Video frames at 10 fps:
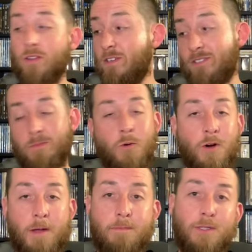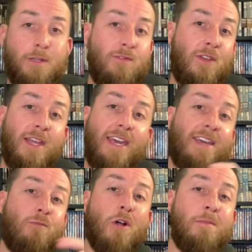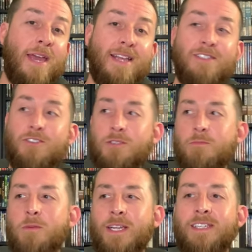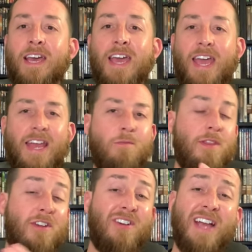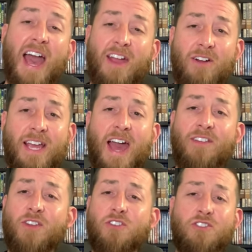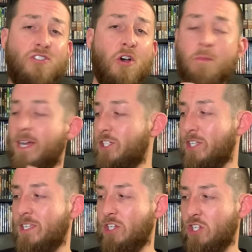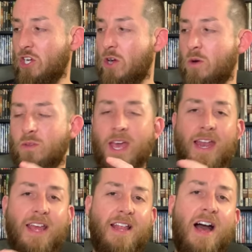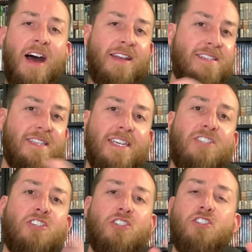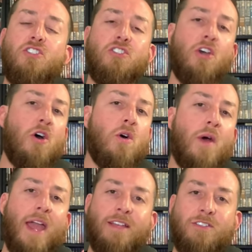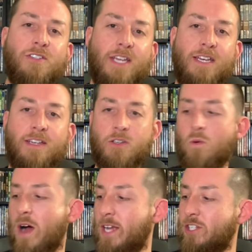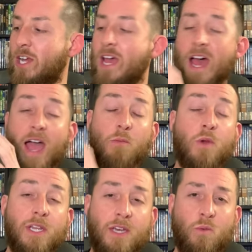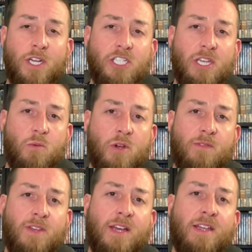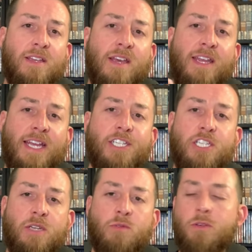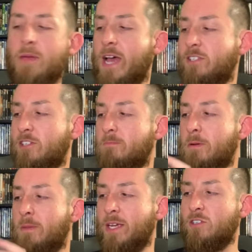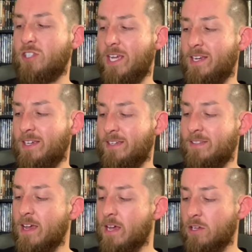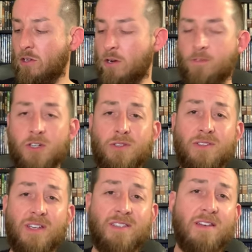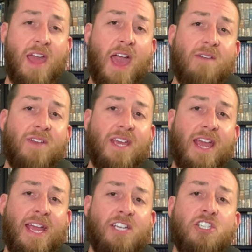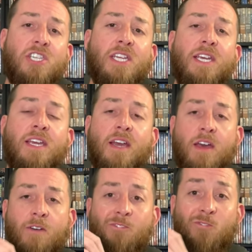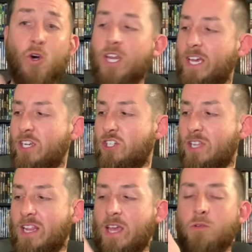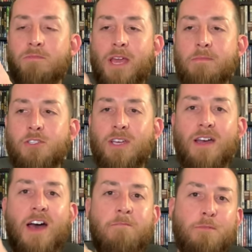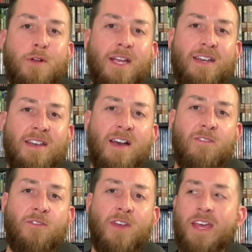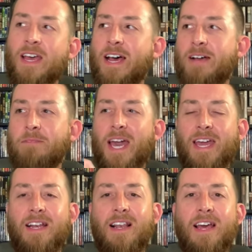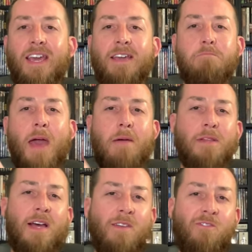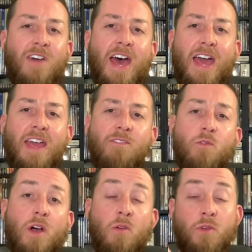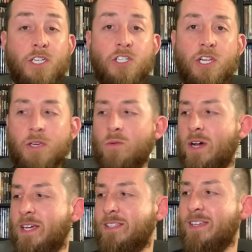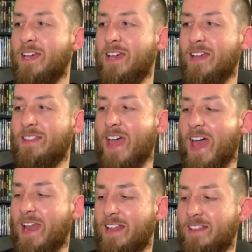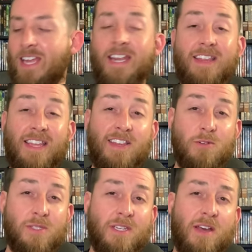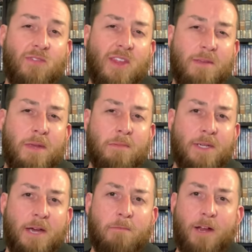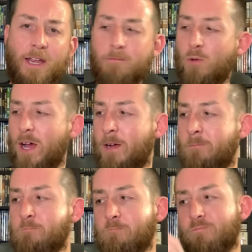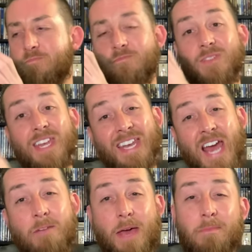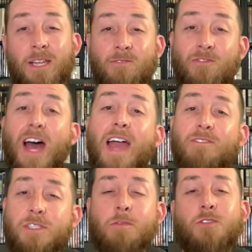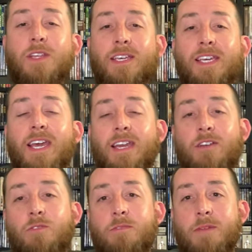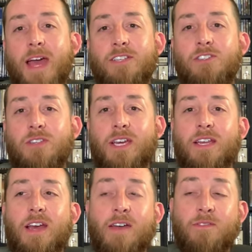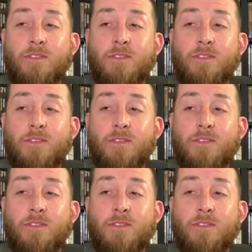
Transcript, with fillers: there's some horror episodes. If you like romance, there's some romance. And whether you're a guy or a gal, there's so much in this show that honestly, it's just so entertaining to watch. I really wish they would have done an HD remaster, but my understanding is Universal doesn't have any HD footage that they would be able to upgrade enough. Um, kind of like Babylon 5 originally was, that they didn't think there was enough that they'd be able to upgrade. Well, now Babylon 5 is most likely getting a remaster that I've